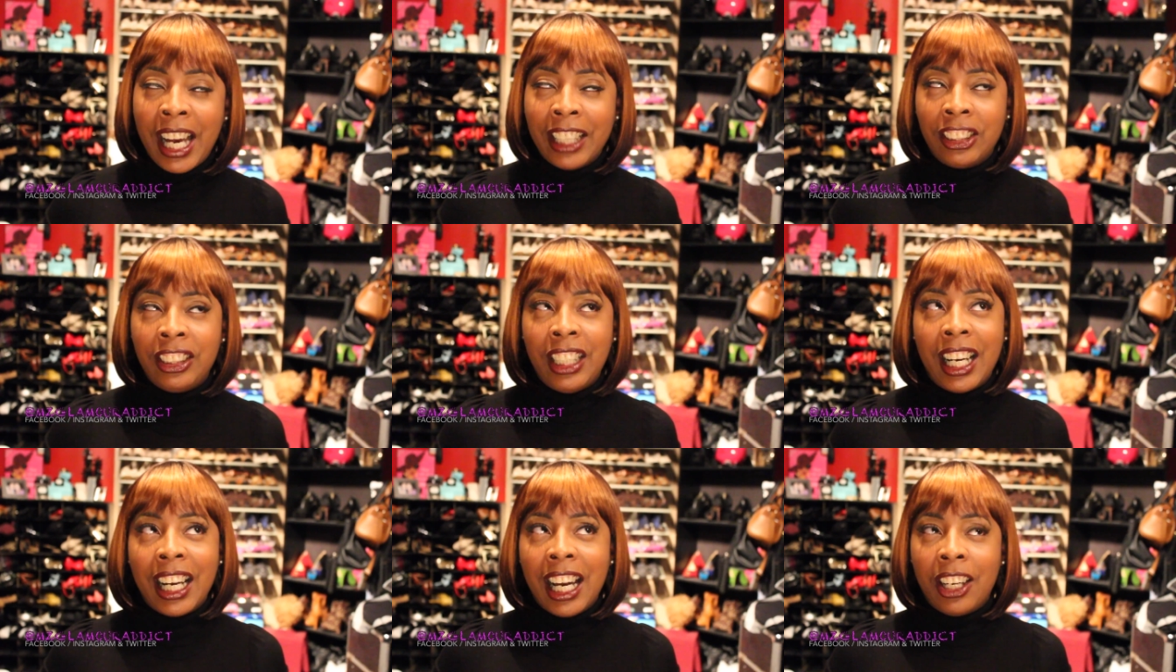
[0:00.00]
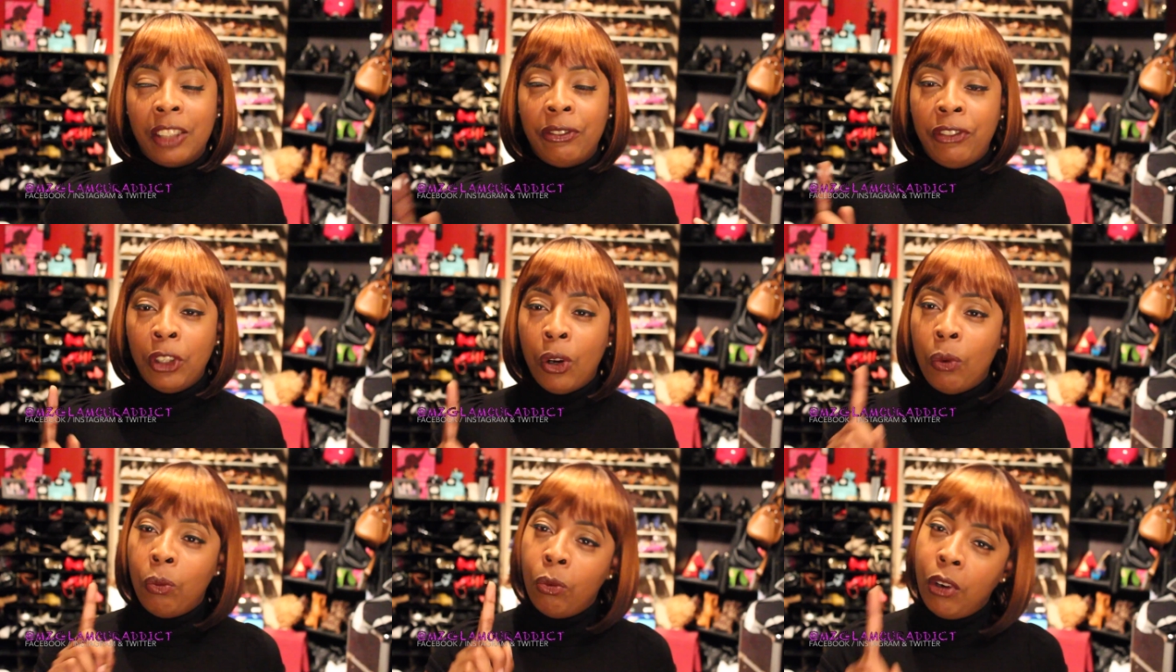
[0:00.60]
actually I gotta
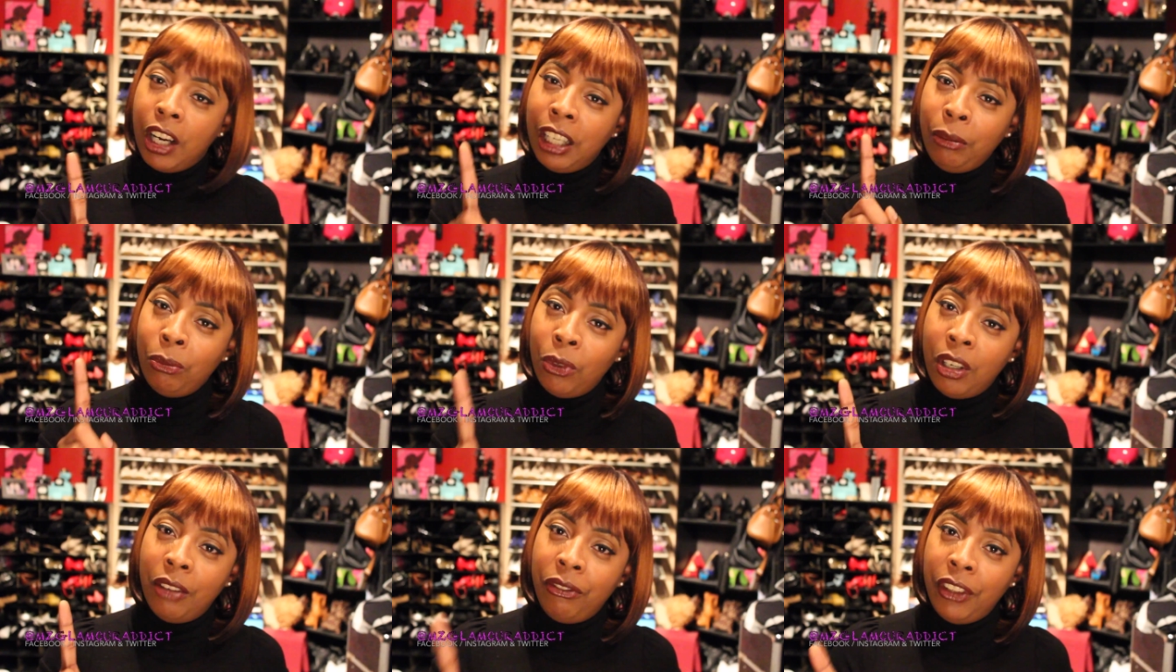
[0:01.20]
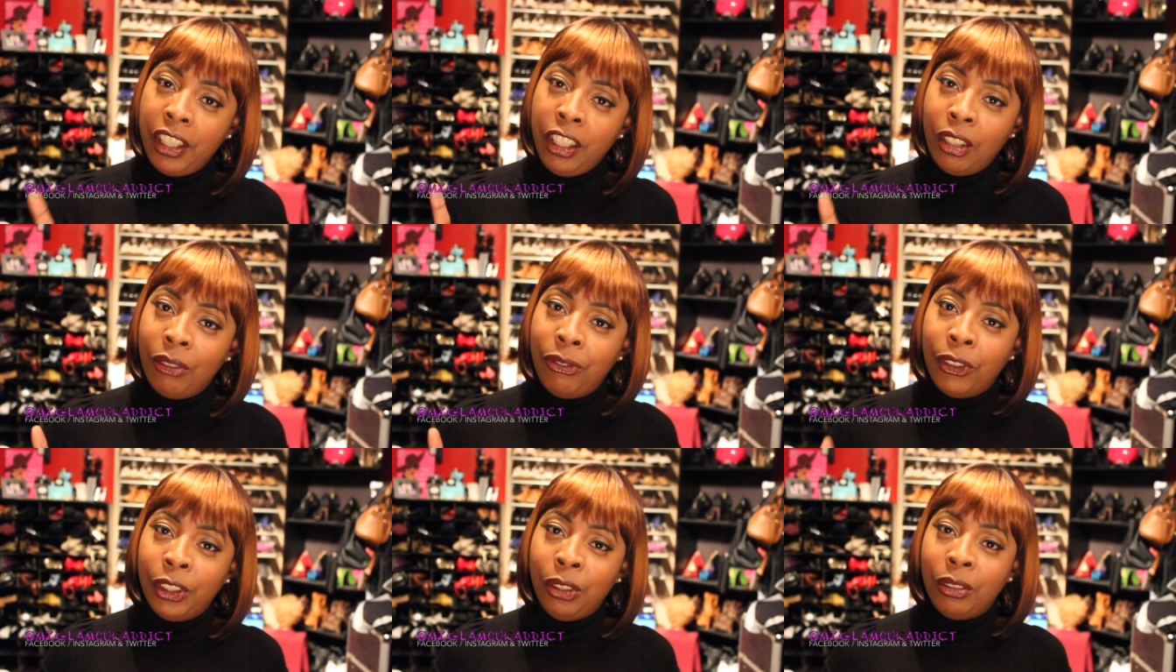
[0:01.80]
film one more video
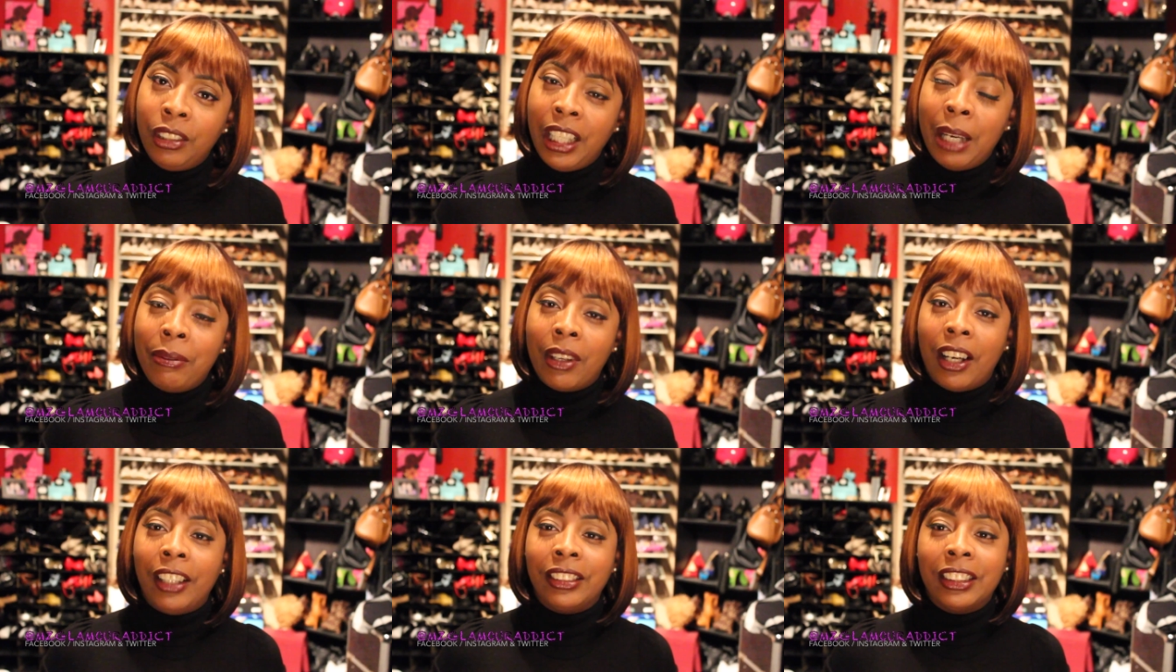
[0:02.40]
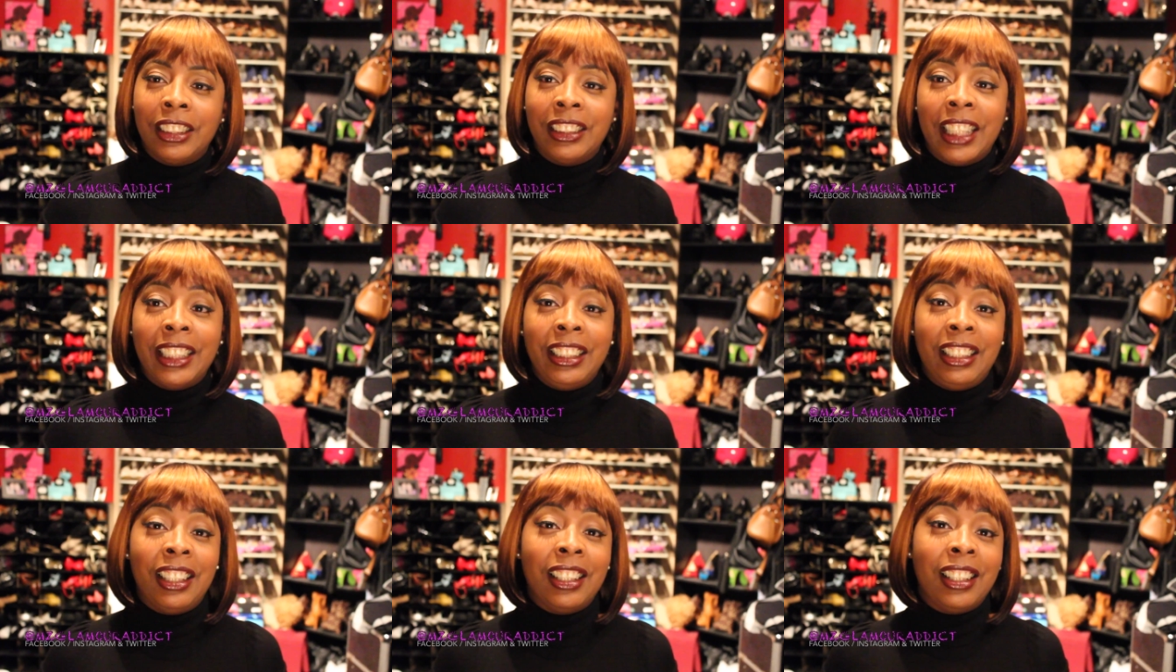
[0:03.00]
for you you glam dolls because I
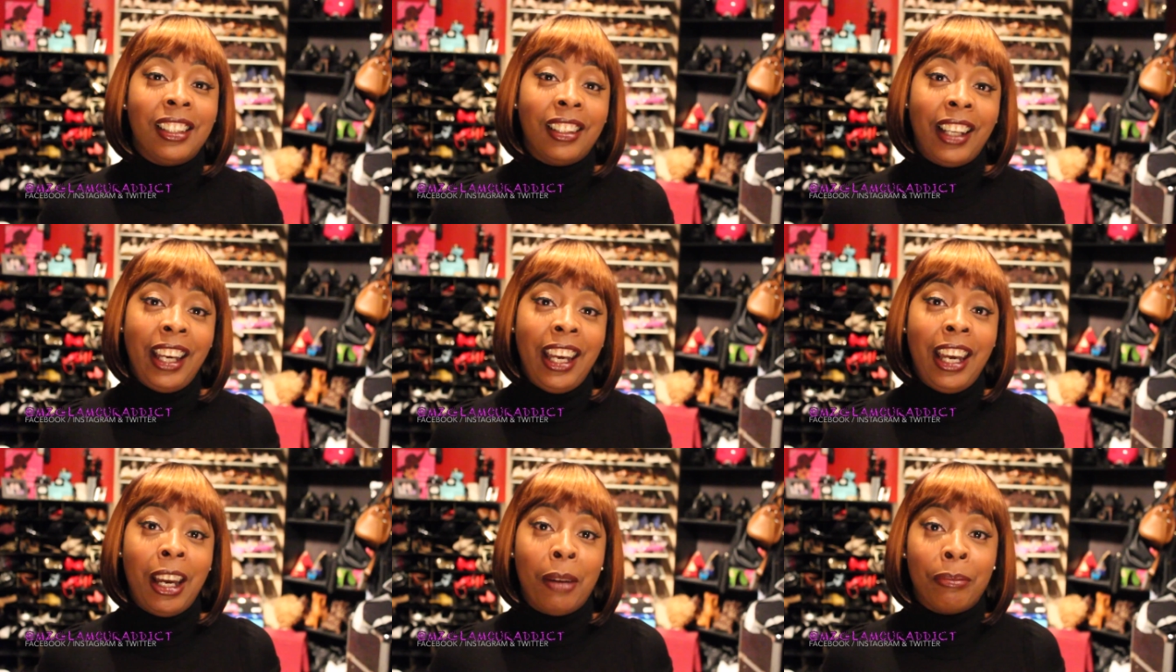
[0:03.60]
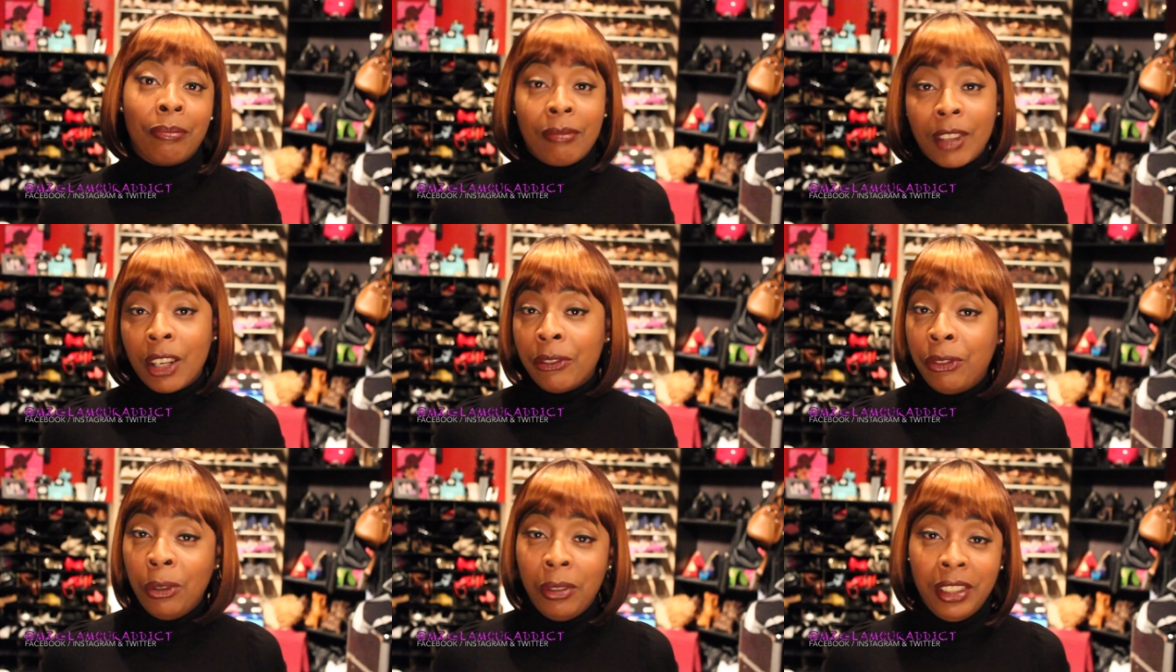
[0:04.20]
did a glam
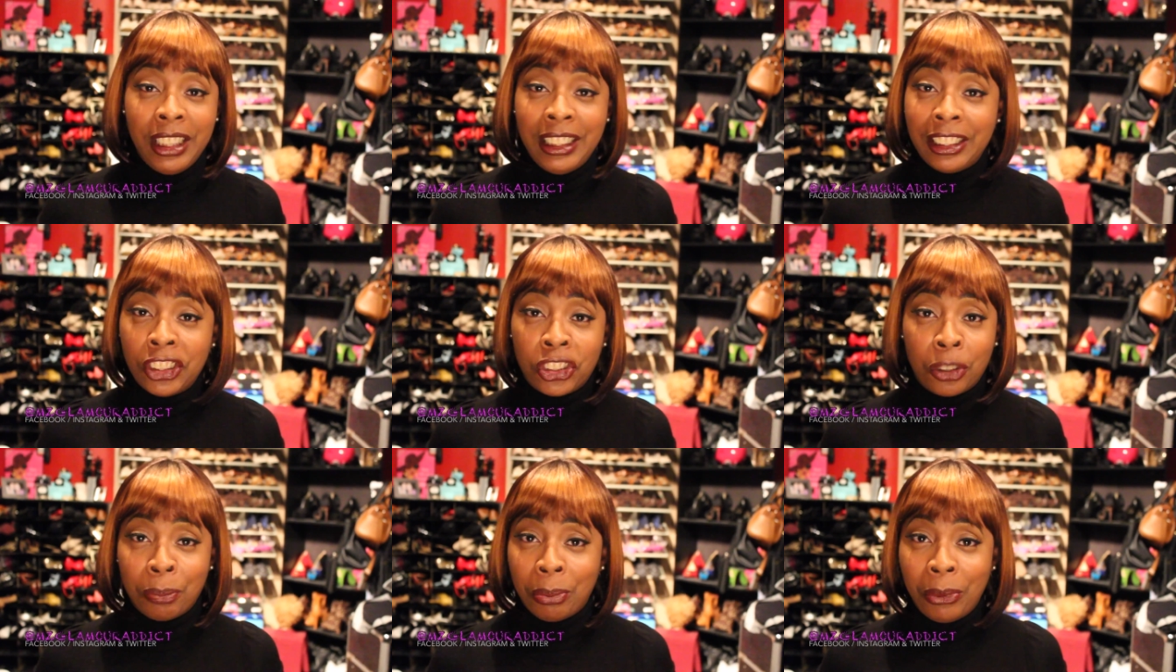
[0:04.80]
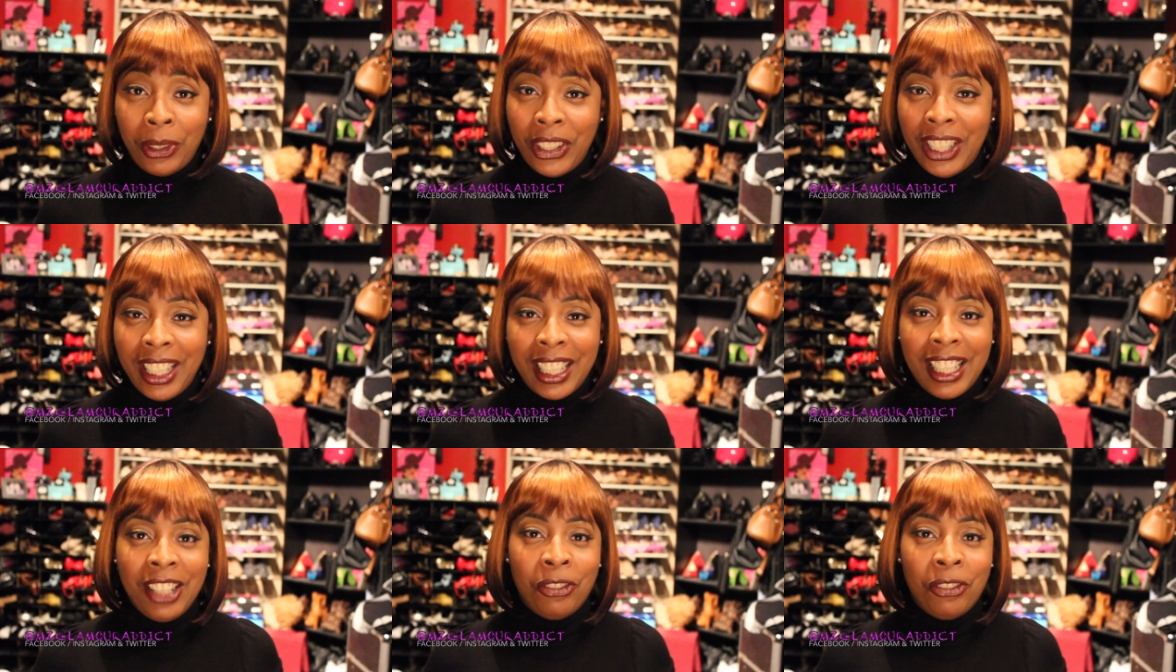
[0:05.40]
for release the spree